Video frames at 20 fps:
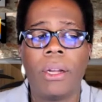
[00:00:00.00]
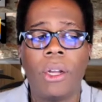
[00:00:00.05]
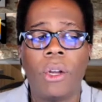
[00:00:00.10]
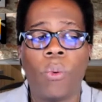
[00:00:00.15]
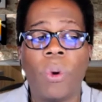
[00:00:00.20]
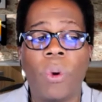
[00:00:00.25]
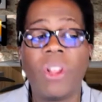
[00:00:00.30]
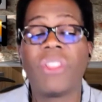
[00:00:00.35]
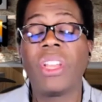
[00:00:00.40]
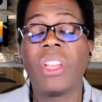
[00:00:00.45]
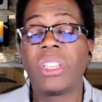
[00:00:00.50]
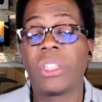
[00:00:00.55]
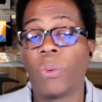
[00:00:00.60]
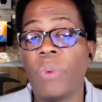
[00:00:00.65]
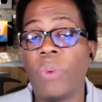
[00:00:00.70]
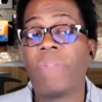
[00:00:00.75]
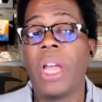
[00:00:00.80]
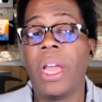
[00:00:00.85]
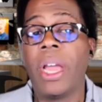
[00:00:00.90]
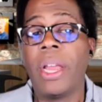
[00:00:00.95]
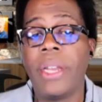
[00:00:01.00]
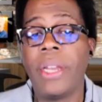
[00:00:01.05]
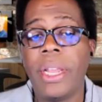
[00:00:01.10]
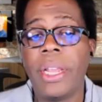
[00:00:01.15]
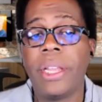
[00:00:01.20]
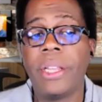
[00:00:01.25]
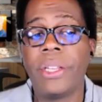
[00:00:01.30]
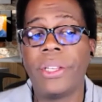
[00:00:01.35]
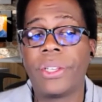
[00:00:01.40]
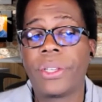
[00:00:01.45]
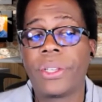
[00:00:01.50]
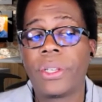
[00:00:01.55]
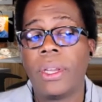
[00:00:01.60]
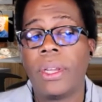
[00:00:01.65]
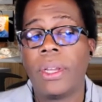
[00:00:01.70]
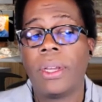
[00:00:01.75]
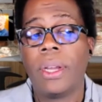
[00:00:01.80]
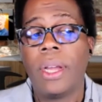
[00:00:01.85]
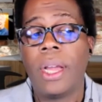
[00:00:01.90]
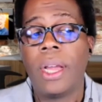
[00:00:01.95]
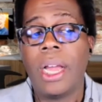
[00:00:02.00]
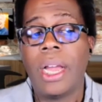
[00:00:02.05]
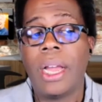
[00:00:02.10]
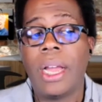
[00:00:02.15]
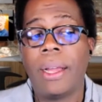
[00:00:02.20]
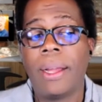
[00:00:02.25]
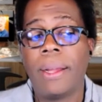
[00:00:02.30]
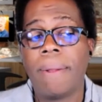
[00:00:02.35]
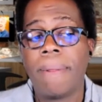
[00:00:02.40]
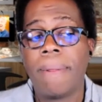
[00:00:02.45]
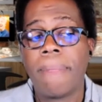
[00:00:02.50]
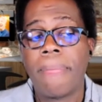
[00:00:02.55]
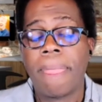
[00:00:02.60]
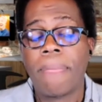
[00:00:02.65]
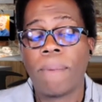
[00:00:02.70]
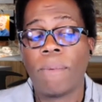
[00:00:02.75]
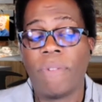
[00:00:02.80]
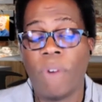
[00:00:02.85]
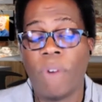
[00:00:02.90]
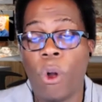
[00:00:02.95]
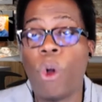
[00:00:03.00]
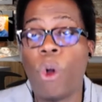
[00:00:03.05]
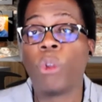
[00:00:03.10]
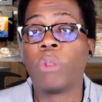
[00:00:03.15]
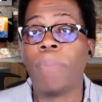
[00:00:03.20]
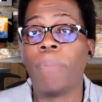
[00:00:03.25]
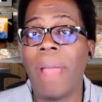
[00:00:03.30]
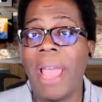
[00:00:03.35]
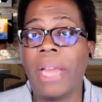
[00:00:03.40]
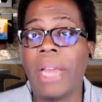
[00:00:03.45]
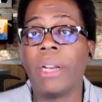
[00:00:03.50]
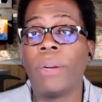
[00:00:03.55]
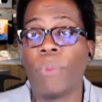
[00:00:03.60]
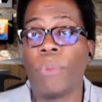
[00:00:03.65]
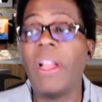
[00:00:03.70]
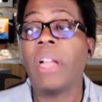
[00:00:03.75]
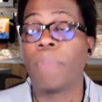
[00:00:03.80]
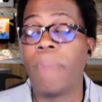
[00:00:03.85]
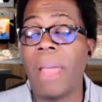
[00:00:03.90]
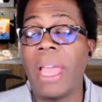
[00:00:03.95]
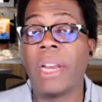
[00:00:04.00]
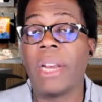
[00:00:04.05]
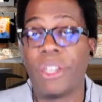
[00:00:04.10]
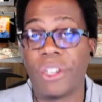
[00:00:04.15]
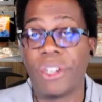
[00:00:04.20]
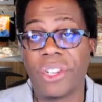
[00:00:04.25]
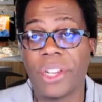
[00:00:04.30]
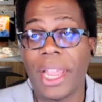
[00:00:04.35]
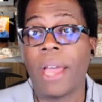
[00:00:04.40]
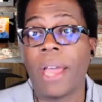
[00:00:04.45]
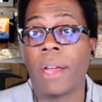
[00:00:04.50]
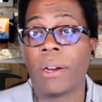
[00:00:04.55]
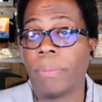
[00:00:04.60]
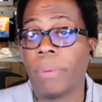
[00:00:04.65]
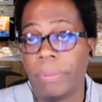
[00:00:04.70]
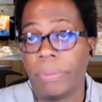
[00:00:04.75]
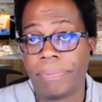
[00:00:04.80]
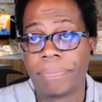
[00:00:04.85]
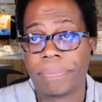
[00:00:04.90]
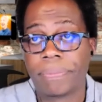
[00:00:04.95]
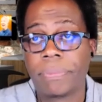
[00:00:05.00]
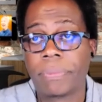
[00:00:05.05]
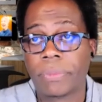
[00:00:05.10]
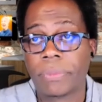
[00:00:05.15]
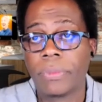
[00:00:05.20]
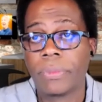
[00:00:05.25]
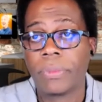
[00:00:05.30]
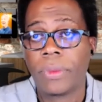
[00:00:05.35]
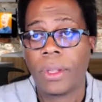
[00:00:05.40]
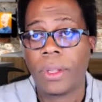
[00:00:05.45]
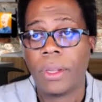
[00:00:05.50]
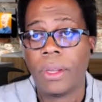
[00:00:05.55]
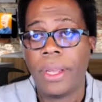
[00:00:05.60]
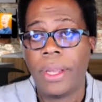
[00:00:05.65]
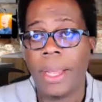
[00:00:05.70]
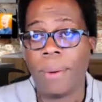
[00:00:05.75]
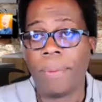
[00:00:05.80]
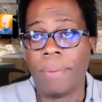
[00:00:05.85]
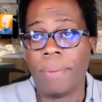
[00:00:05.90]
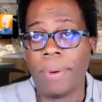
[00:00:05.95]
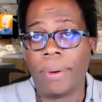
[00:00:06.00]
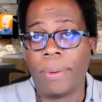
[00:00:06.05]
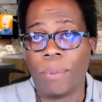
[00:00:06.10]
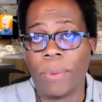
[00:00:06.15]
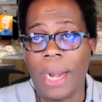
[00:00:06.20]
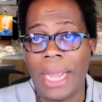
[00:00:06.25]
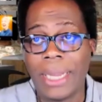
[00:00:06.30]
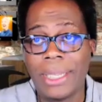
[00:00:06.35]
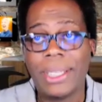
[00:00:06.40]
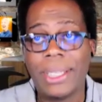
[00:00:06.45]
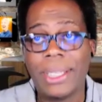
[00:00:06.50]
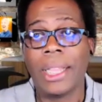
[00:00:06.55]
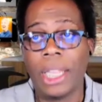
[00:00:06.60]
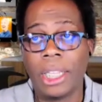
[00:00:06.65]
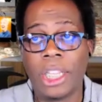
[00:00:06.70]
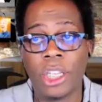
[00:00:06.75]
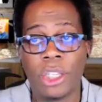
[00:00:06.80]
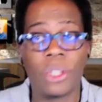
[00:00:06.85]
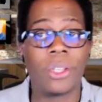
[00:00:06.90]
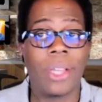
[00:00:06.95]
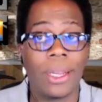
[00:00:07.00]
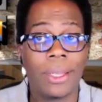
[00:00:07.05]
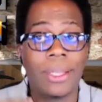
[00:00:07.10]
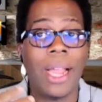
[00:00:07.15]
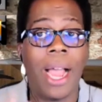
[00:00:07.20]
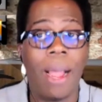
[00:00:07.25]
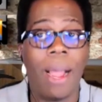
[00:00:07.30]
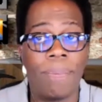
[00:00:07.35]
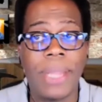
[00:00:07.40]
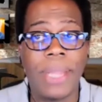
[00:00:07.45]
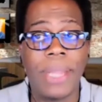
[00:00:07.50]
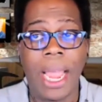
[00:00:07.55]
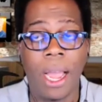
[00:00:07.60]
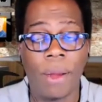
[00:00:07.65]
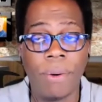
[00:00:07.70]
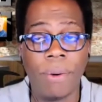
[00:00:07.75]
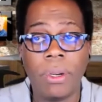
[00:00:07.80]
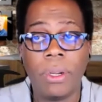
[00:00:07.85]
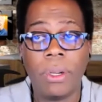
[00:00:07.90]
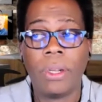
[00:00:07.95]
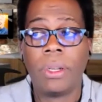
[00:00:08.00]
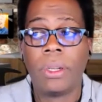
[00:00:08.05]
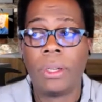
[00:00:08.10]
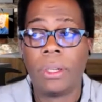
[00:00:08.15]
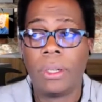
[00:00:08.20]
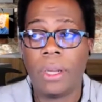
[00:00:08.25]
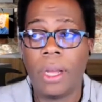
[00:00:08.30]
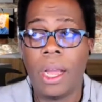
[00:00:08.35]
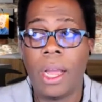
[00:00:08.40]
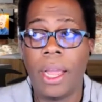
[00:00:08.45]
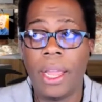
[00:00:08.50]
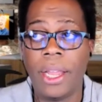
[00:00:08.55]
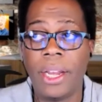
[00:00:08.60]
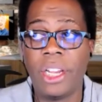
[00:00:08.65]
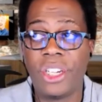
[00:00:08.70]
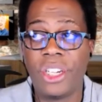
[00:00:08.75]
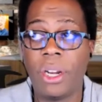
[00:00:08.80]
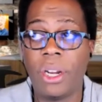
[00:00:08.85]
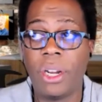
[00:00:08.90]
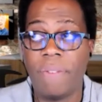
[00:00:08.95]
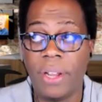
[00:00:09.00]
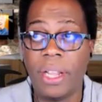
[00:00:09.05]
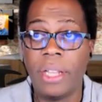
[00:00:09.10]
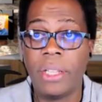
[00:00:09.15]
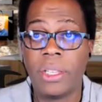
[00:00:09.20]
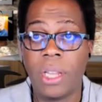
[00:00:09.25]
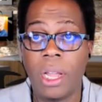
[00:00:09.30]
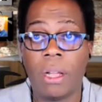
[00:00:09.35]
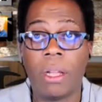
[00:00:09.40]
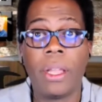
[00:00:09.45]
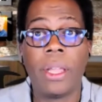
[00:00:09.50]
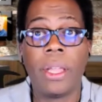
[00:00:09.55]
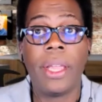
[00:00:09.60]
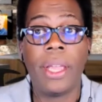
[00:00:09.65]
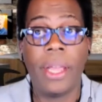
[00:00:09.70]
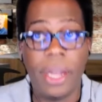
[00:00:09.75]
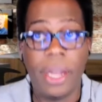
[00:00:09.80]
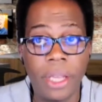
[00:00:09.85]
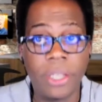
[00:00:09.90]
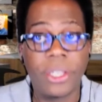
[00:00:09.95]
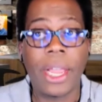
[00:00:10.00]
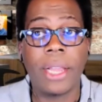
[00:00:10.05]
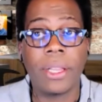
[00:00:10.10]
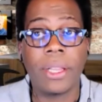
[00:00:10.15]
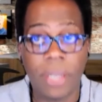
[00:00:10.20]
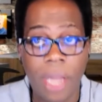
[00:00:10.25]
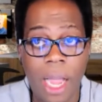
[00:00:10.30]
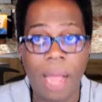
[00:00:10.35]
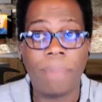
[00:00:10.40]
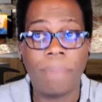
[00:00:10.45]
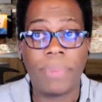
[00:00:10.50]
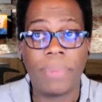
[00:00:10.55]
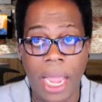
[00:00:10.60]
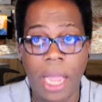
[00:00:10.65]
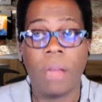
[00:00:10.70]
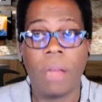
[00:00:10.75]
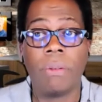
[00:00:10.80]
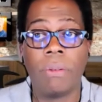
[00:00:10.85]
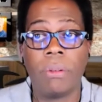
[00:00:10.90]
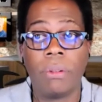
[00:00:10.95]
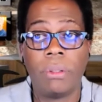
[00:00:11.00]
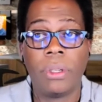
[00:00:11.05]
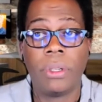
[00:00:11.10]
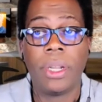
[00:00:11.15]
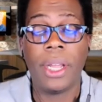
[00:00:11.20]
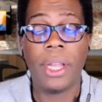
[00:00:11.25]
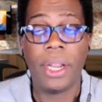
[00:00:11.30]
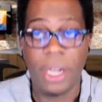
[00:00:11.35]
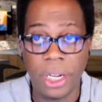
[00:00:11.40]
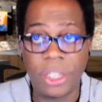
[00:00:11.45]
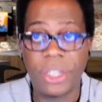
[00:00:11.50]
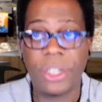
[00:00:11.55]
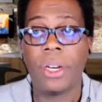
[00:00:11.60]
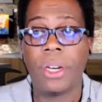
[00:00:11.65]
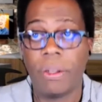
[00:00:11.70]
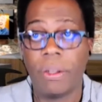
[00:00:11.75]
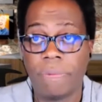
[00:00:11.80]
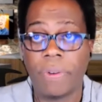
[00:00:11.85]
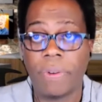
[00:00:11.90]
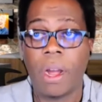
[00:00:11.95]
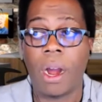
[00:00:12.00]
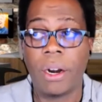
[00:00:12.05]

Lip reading: One of the things that we've done is we've held managers accountable. And when I said that this is a top-down initiative at Intel, it is a top-down initiative.